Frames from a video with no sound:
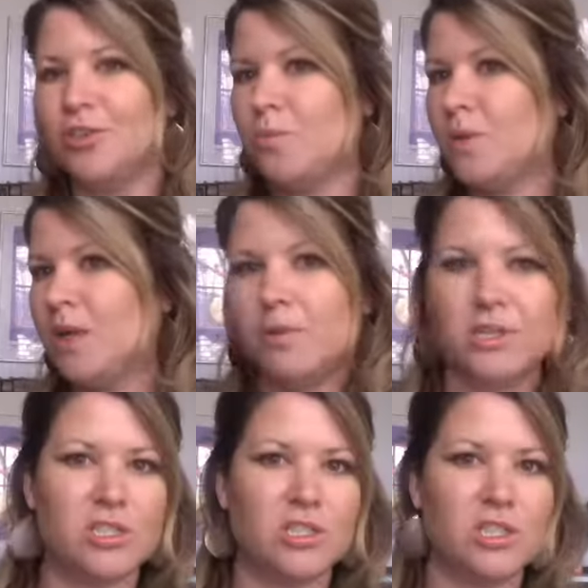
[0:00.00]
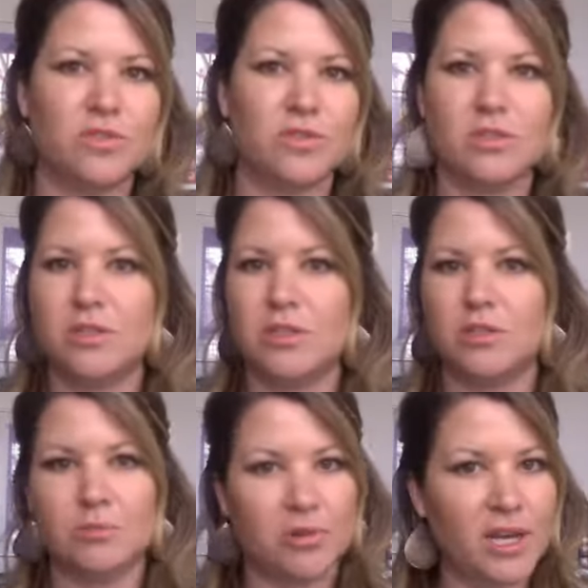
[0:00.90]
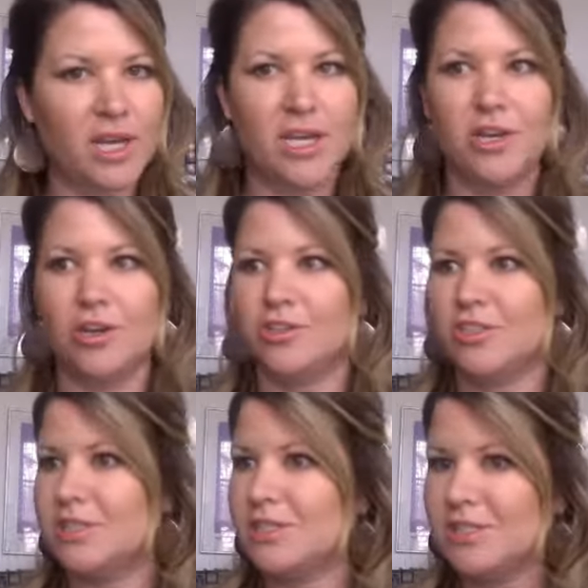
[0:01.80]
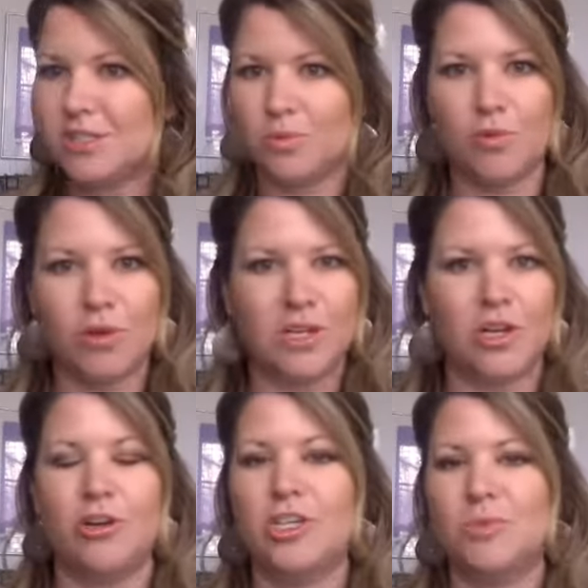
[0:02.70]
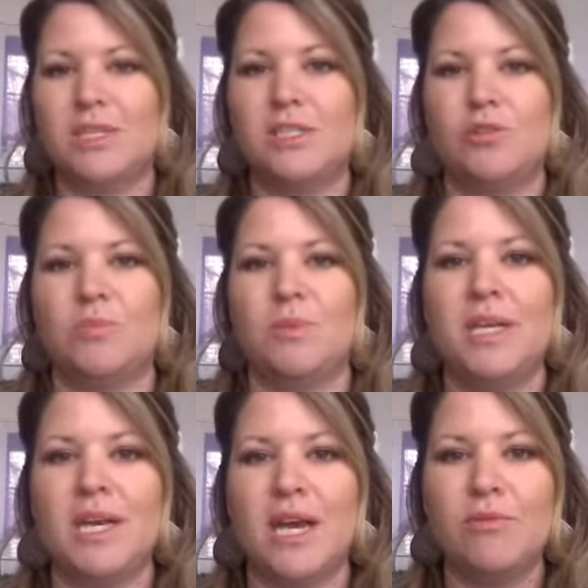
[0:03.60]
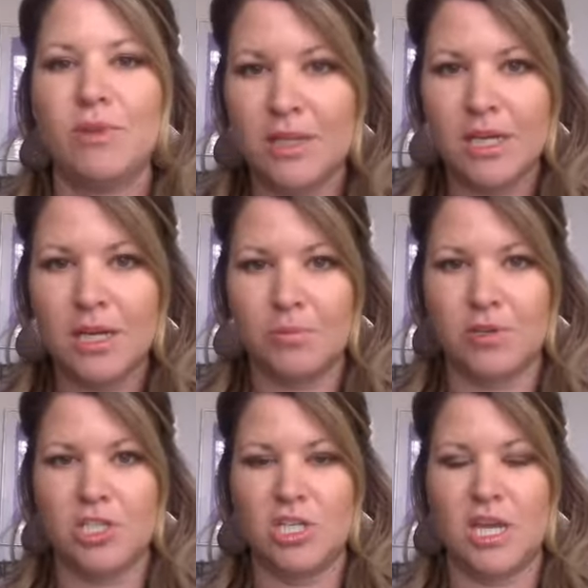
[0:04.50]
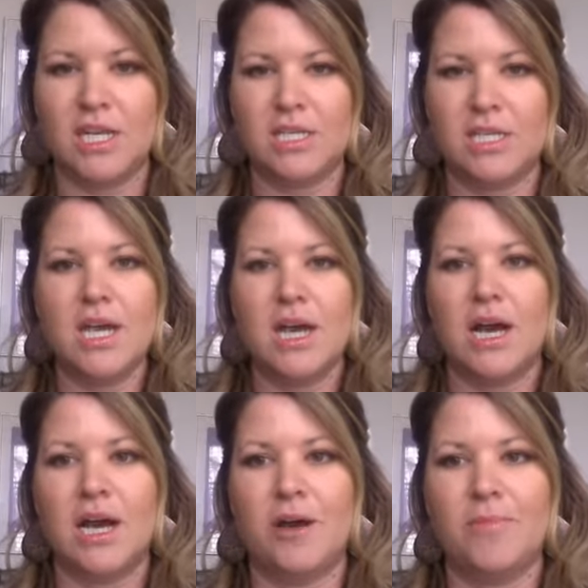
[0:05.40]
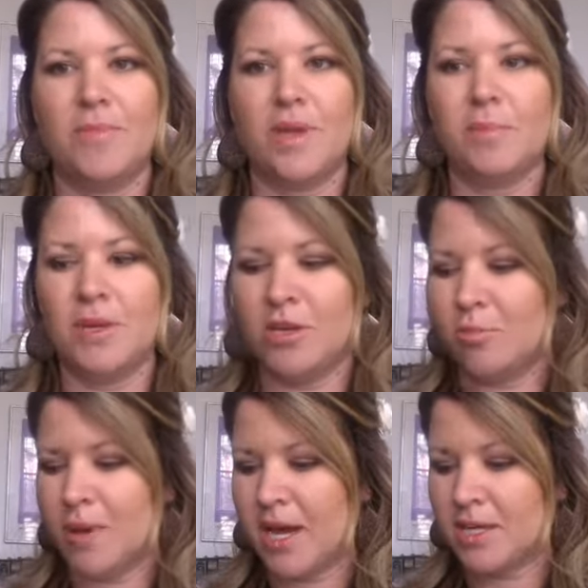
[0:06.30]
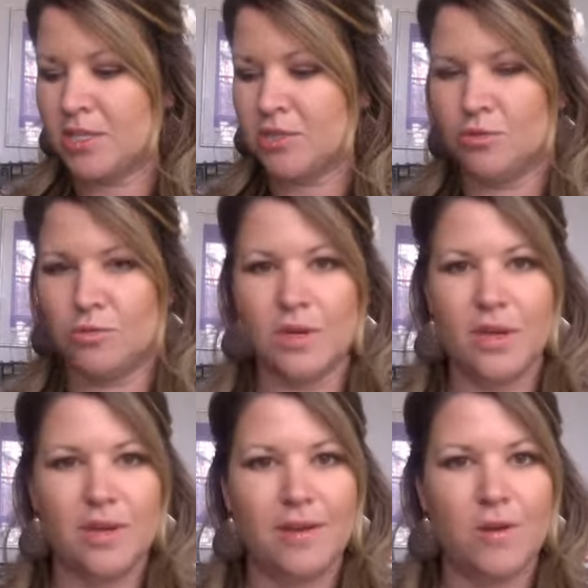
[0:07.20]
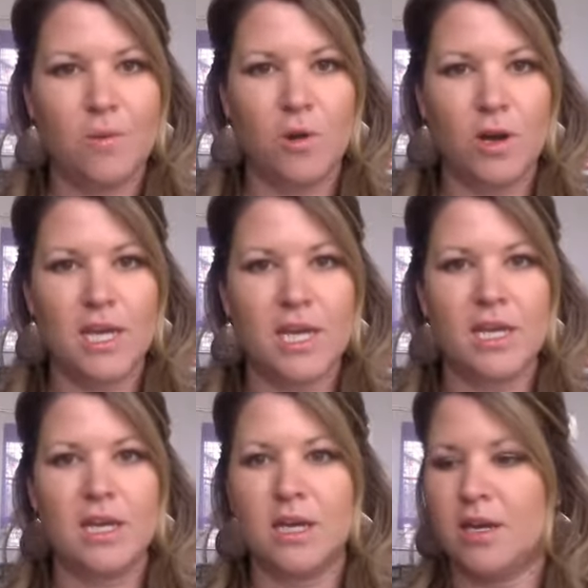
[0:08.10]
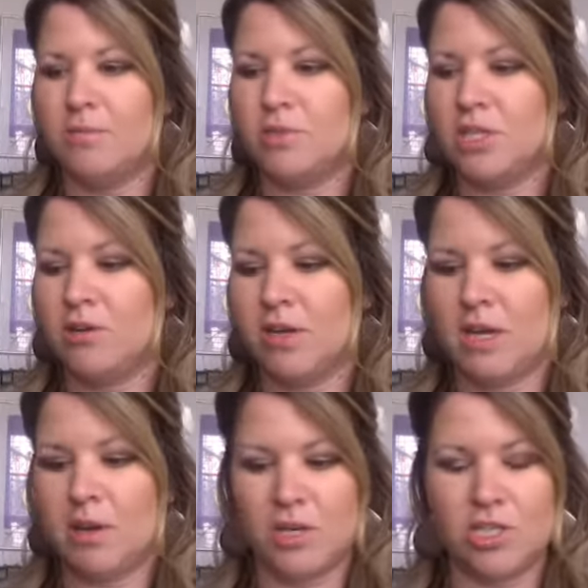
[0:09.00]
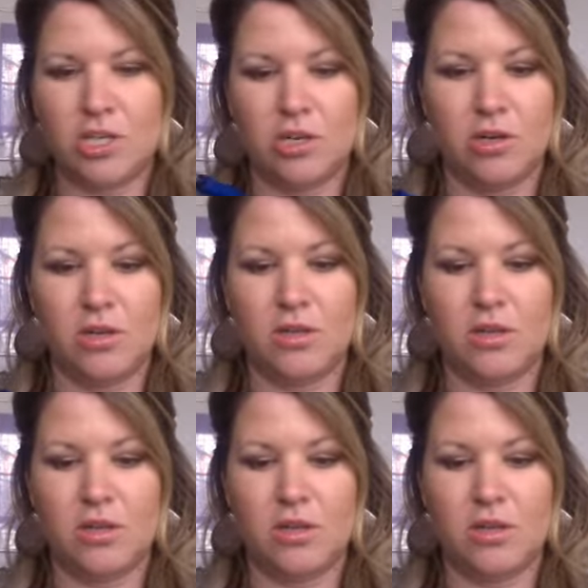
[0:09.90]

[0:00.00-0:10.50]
your well wishes, for those of you that don't pray, your just support and encouragement on social media. I really appreciate it. Um, I'm going to go back to working, um, sharing. I want to share